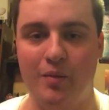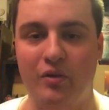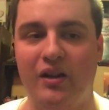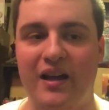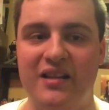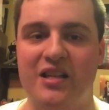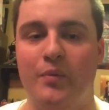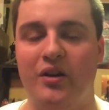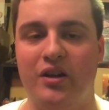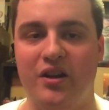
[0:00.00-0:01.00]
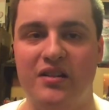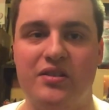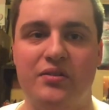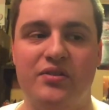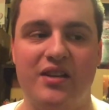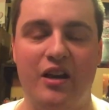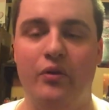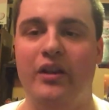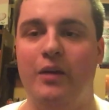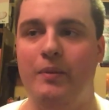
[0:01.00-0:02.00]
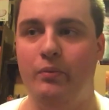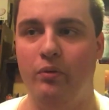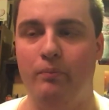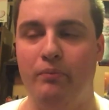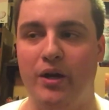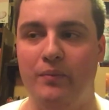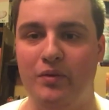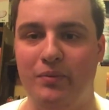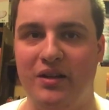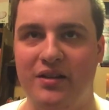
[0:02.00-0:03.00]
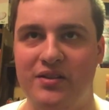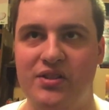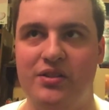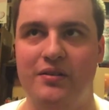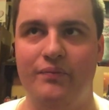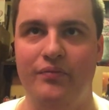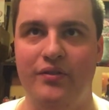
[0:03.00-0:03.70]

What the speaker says: I'm glad it's coming to consoles. I know a lot of people were bummed because